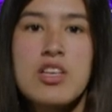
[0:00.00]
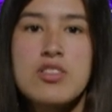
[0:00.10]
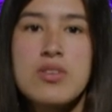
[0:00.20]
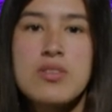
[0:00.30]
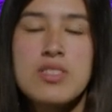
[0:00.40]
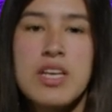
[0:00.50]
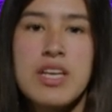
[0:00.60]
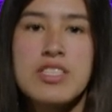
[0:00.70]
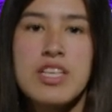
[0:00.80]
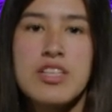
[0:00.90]
Tuesday,
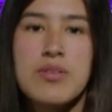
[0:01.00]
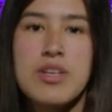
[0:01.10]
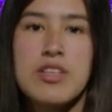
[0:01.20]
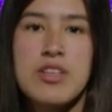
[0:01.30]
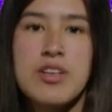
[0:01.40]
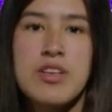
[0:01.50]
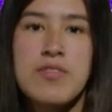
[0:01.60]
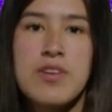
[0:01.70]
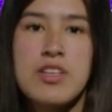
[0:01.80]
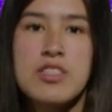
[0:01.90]
January
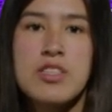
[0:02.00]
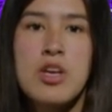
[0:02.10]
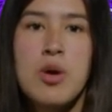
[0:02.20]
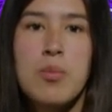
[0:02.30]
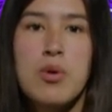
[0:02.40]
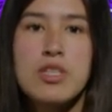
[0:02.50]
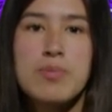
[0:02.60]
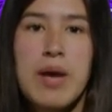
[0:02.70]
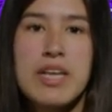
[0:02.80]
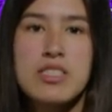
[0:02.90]
31st, boys
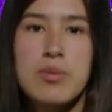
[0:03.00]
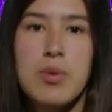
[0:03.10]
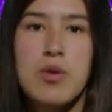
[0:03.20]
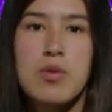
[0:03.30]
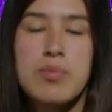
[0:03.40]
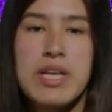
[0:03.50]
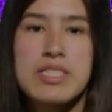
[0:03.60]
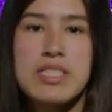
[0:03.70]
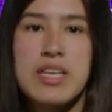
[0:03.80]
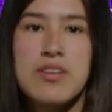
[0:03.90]
basketball will play
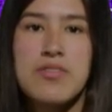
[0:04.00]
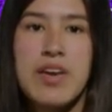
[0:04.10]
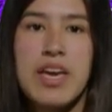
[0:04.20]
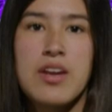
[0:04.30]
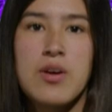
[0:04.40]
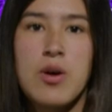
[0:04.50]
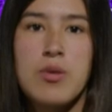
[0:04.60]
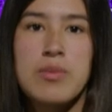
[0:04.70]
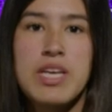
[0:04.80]
Santa Fe at home.